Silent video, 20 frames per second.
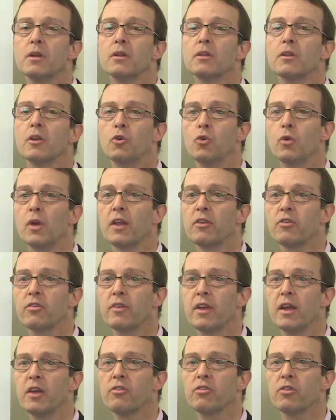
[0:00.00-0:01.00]
The new
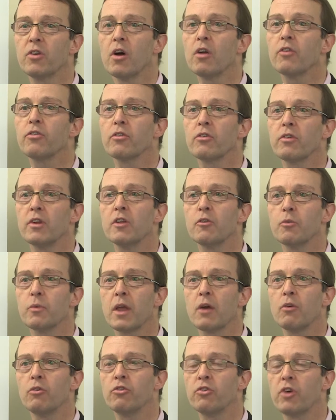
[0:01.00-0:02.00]
legislation also deals with
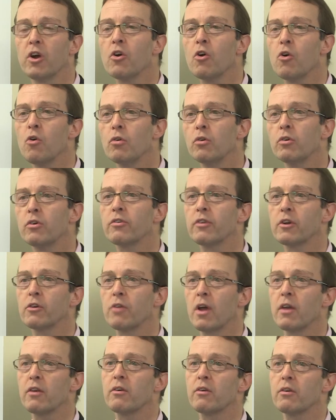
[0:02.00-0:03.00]
how shareholders and
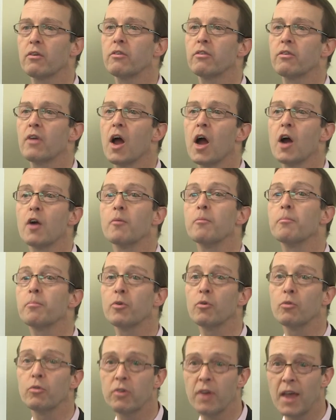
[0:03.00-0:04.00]
creditors are
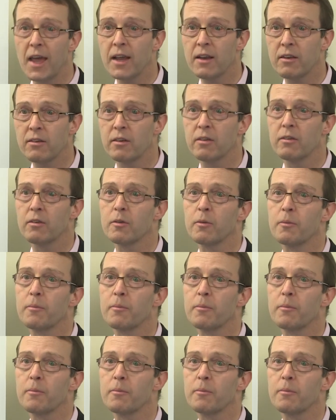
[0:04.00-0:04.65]
protected.